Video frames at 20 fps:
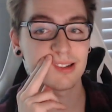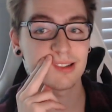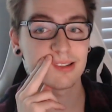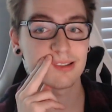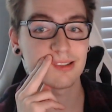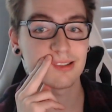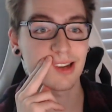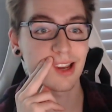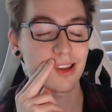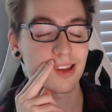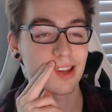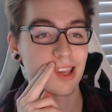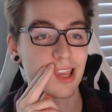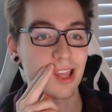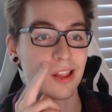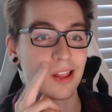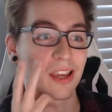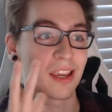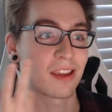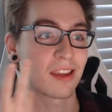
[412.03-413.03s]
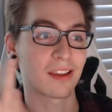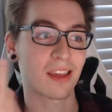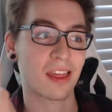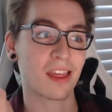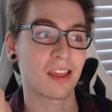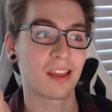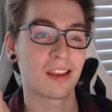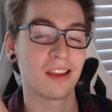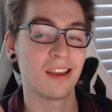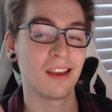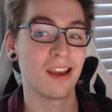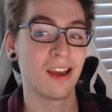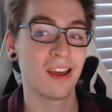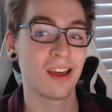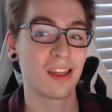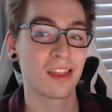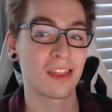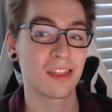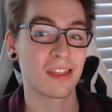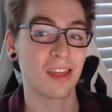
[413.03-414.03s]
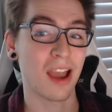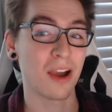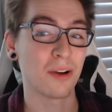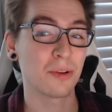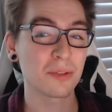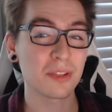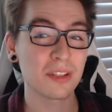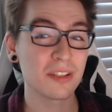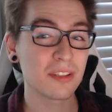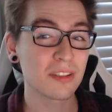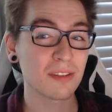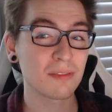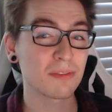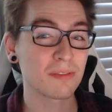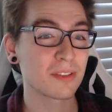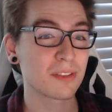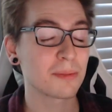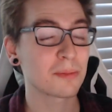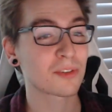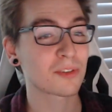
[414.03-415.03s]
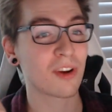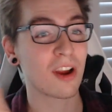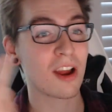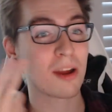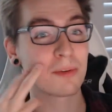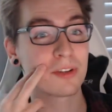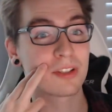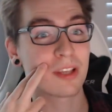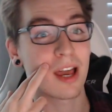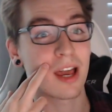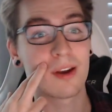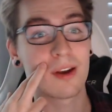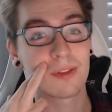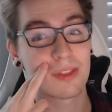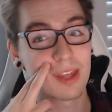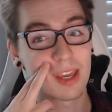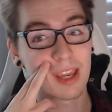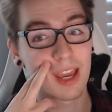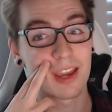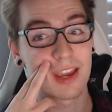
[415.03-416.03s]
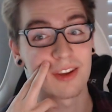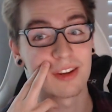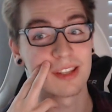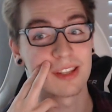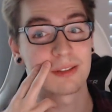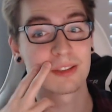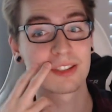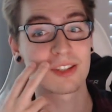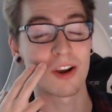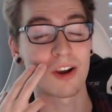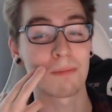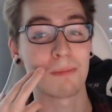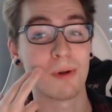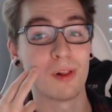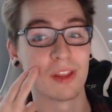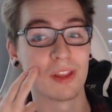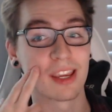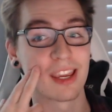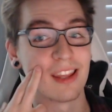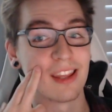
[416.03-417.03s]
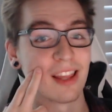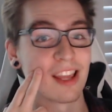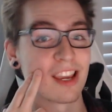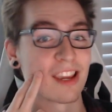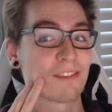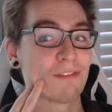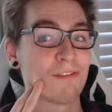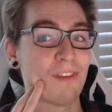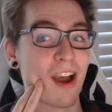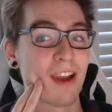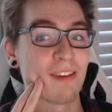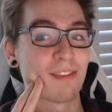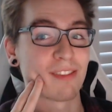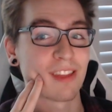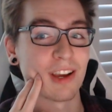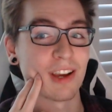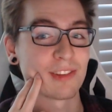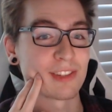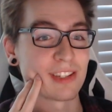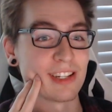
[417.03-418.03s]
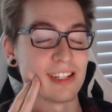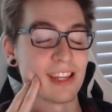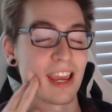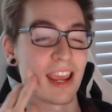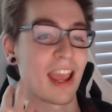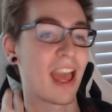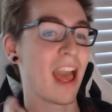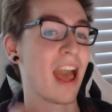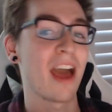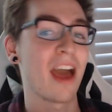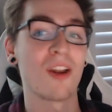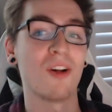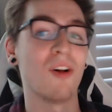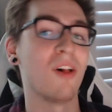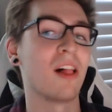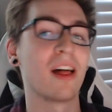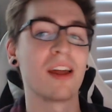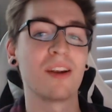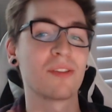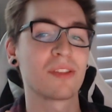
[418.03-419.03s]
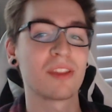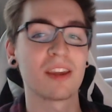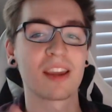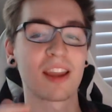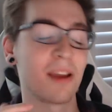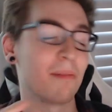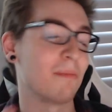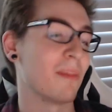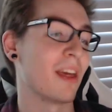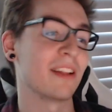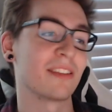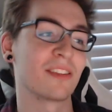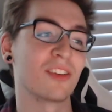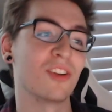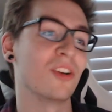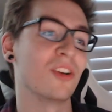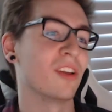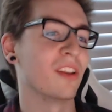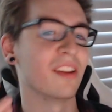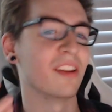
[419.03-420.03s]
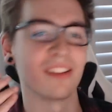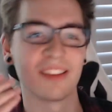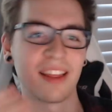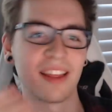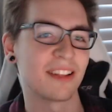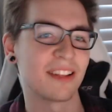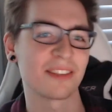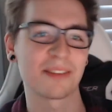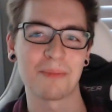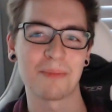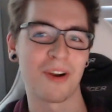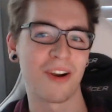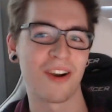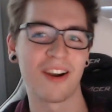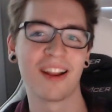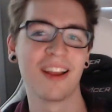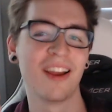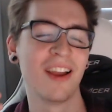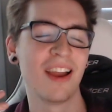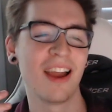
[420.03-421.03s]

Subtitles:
I could get like thousands of subscribers. I don't think I could start pulling in like 5,000 a day at all. I don't think I'm that good, that smart.